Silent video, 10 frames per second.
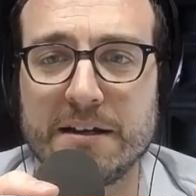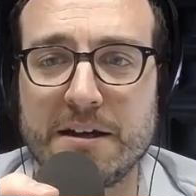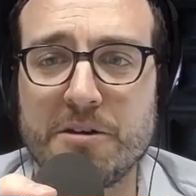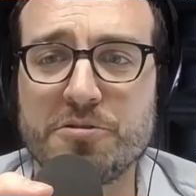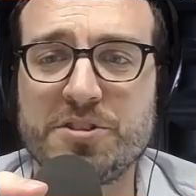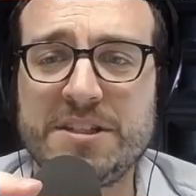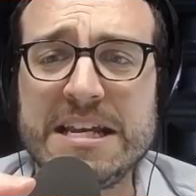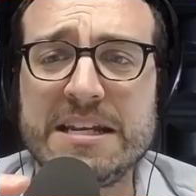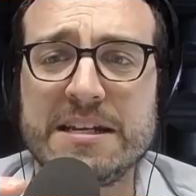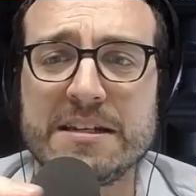
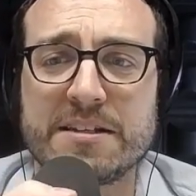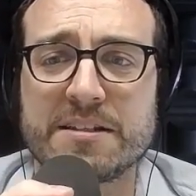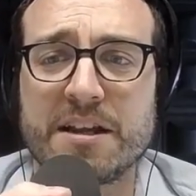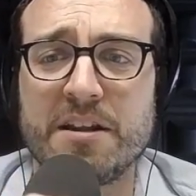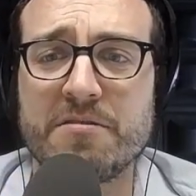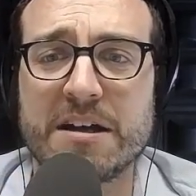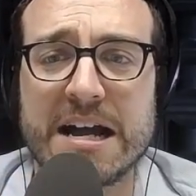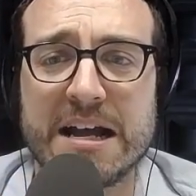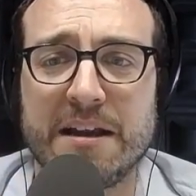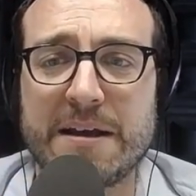Augustine says, hello,
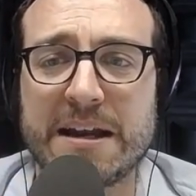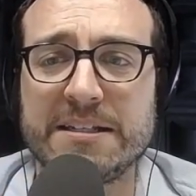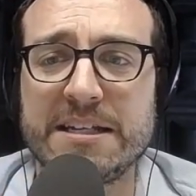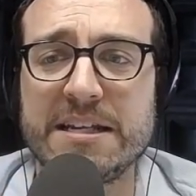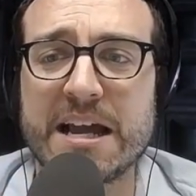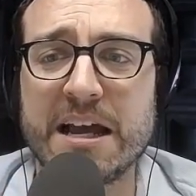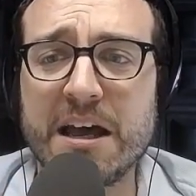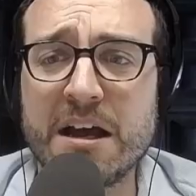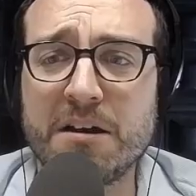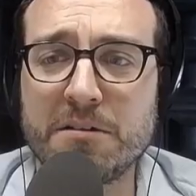Kyle. Valentin,
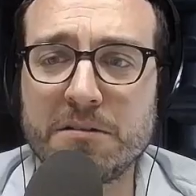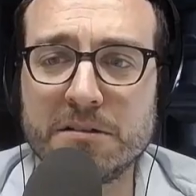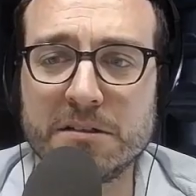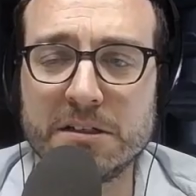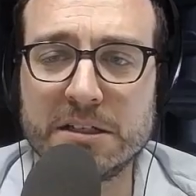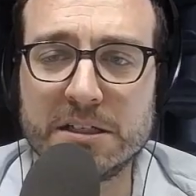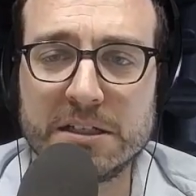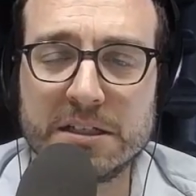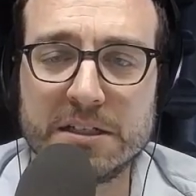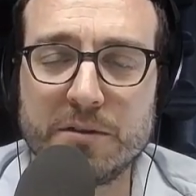hello.
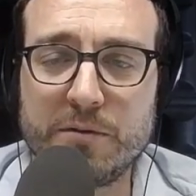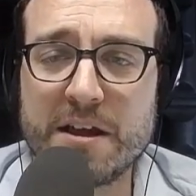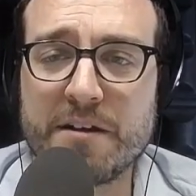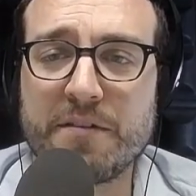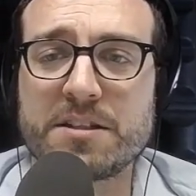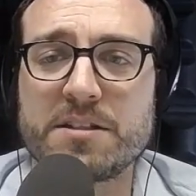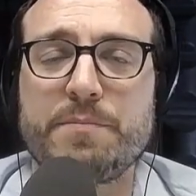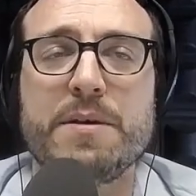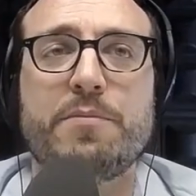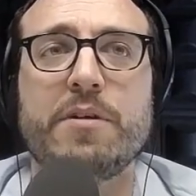We have lots of
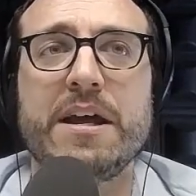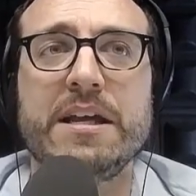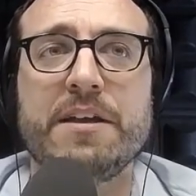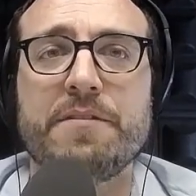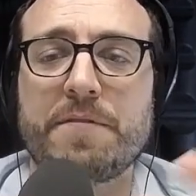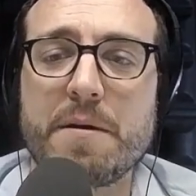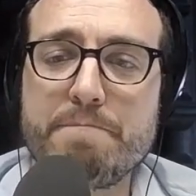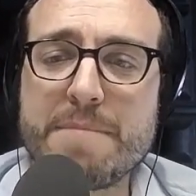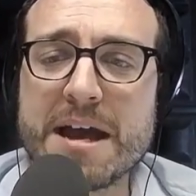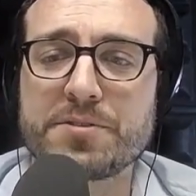people writing in from
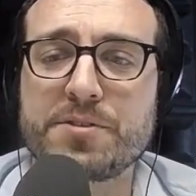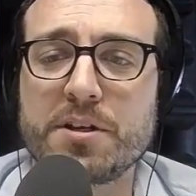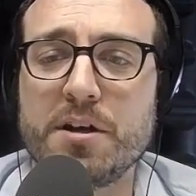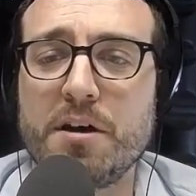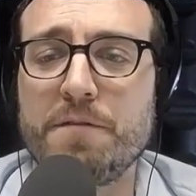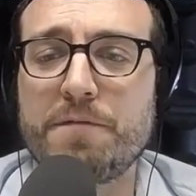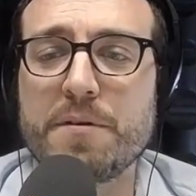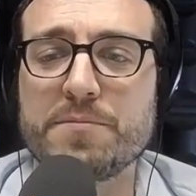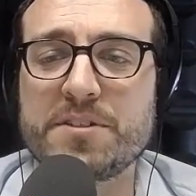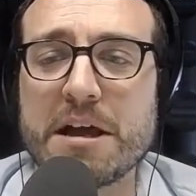Mexico,
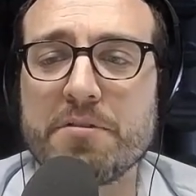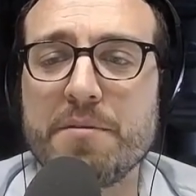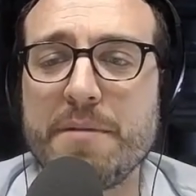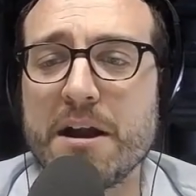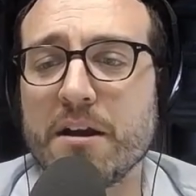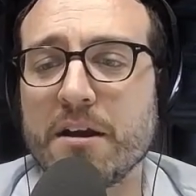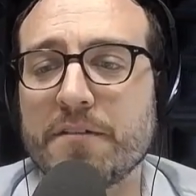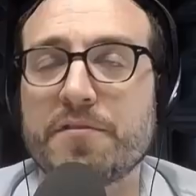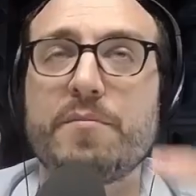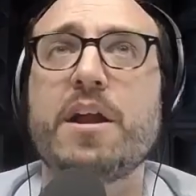from South America,
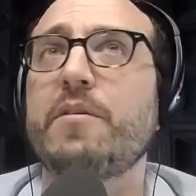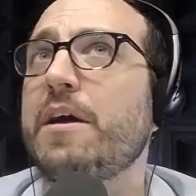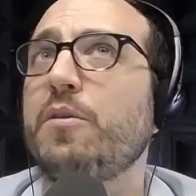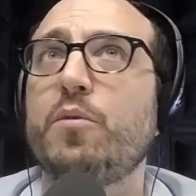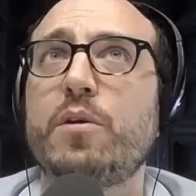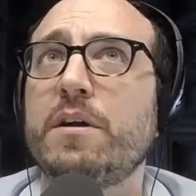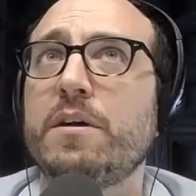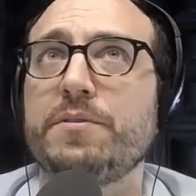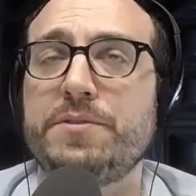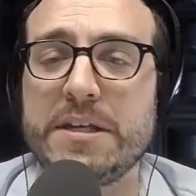from all around the
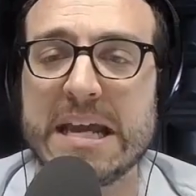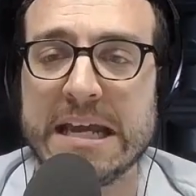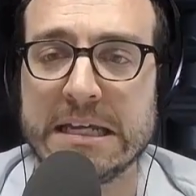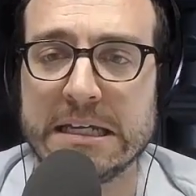world today.